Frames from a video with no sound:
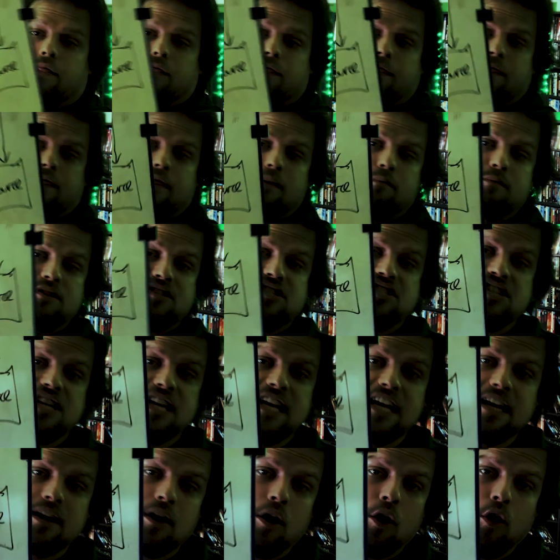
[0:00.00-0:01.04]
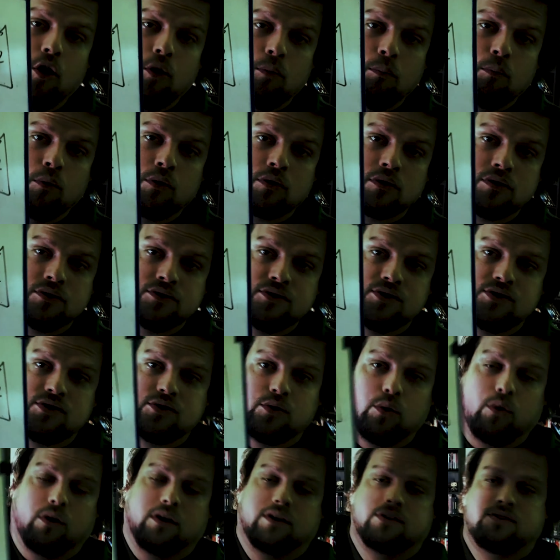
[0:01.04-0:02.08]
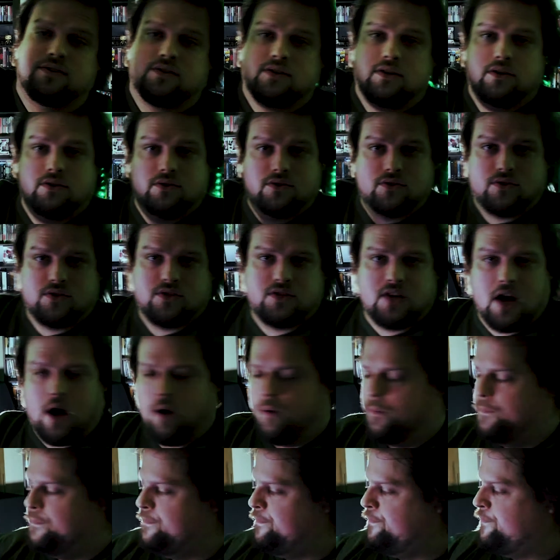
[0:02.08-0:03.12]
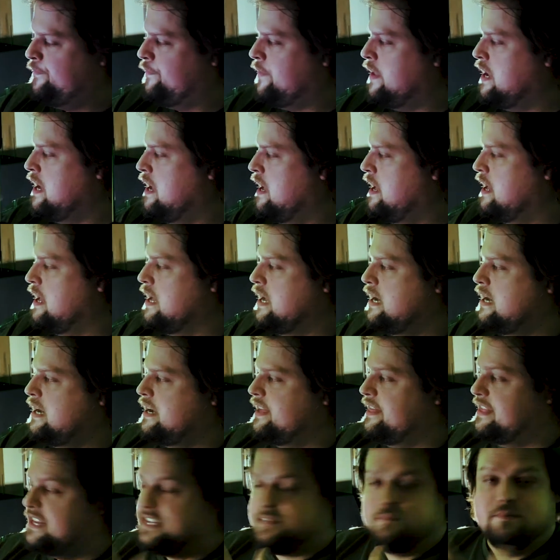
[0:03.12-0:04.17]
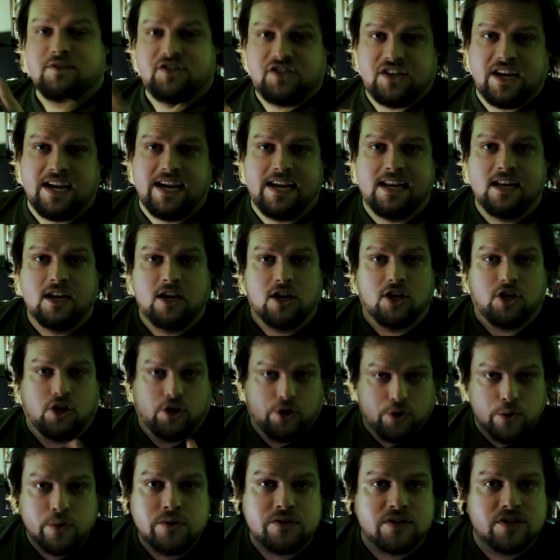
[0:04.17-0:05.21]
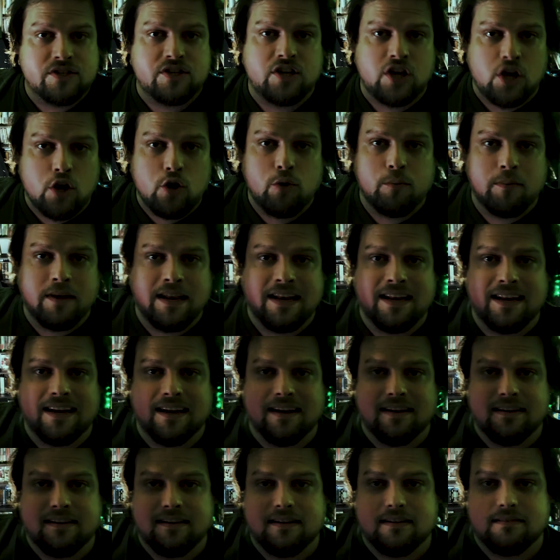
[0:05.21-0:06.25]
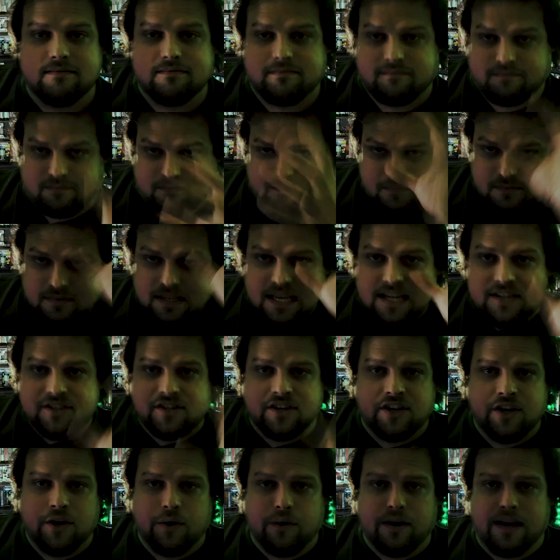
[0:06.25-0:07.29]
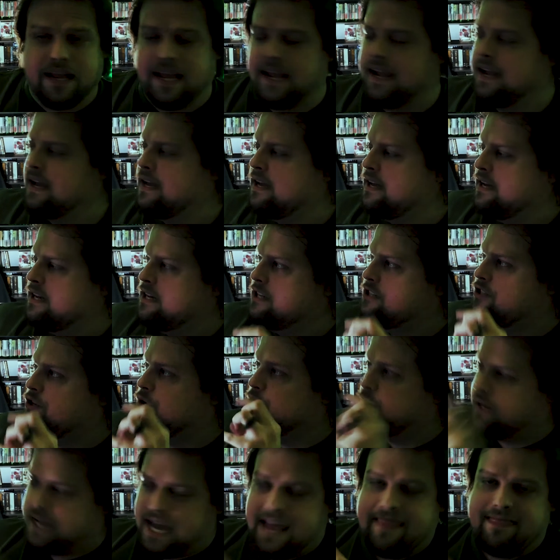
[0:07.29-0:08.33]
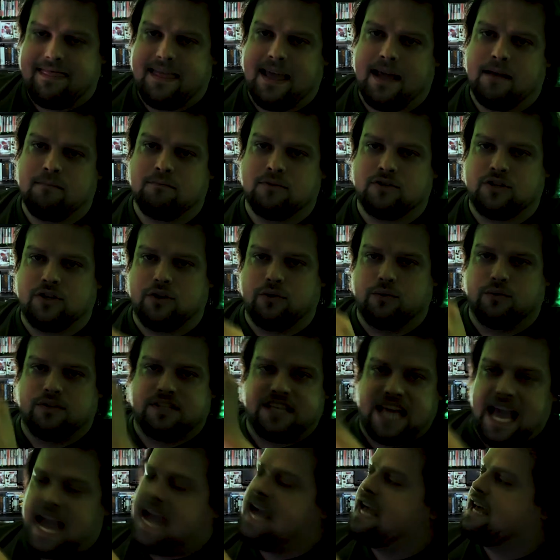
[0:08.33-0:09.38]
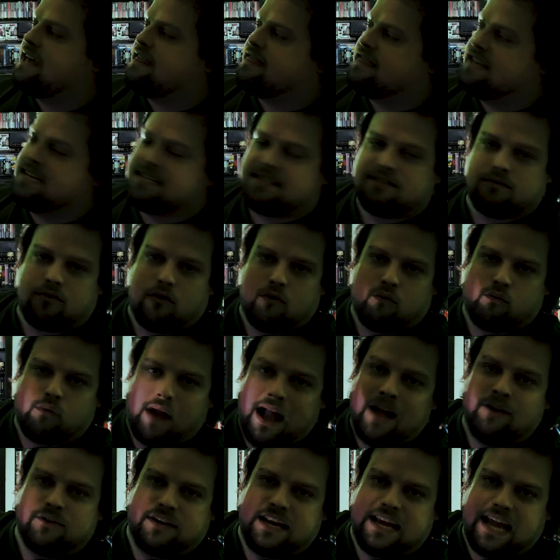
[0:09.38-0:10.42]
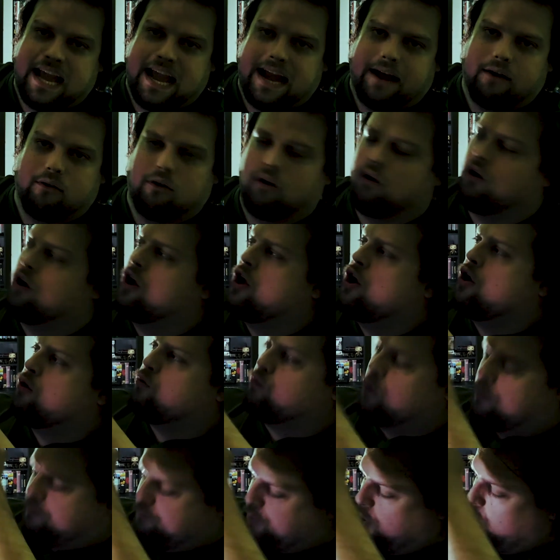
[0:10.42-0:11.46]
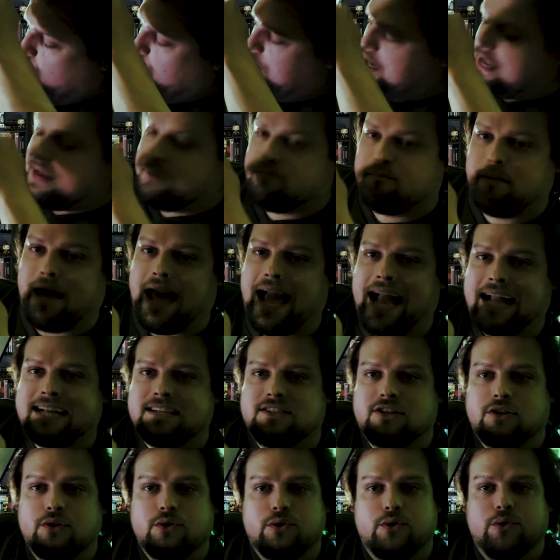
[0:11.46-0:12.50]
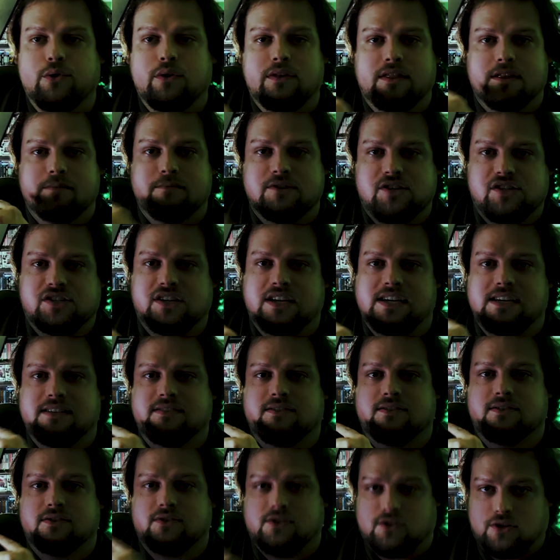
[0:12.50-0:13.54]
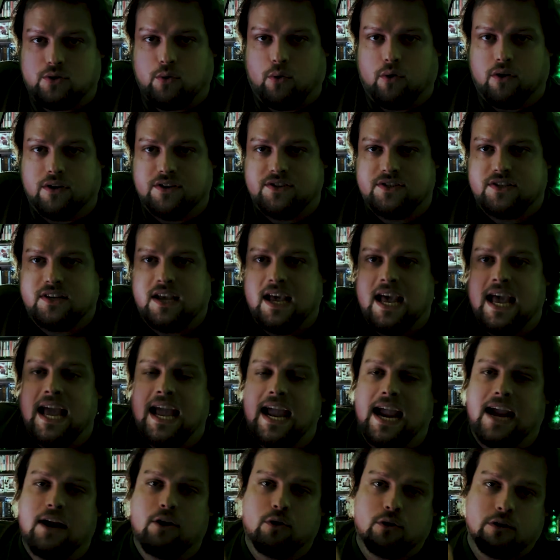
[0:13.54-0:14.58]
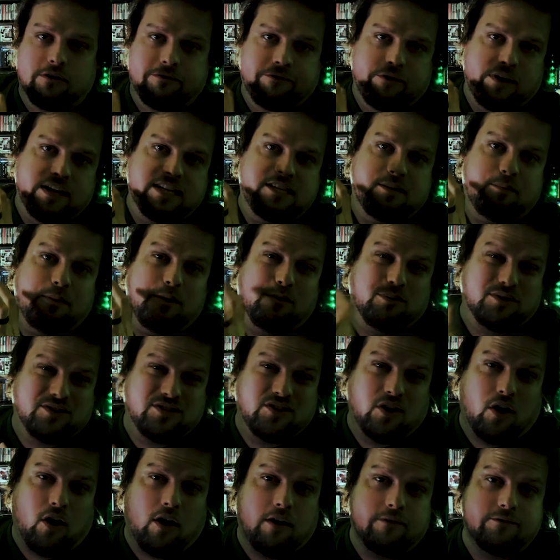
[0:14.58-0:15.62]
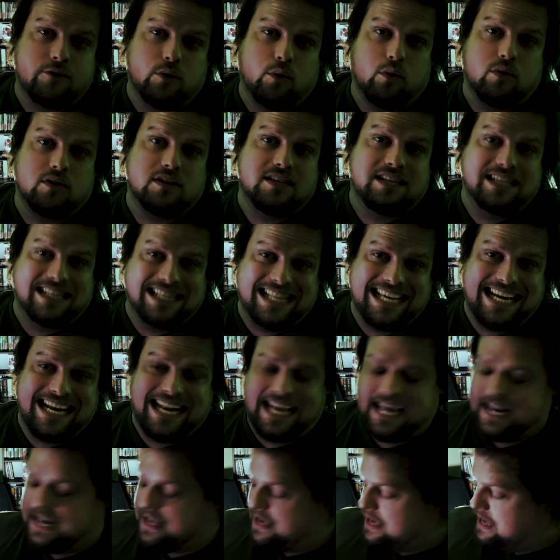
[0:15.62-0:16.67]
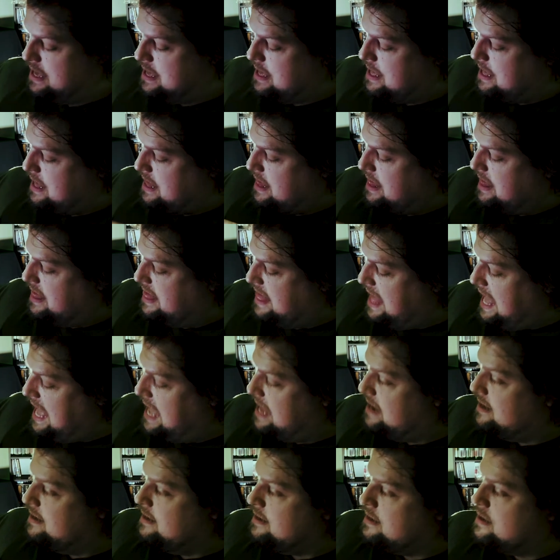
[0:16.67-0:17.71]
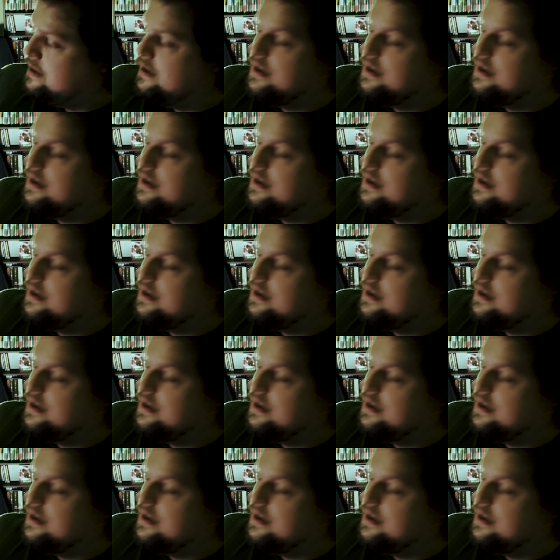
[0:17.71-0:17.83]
the machine homeworld source. So, this machine uses human ingenuity to get them to take this rounding error, report it back to the machine's source in order for it to be resolved or deleted. Then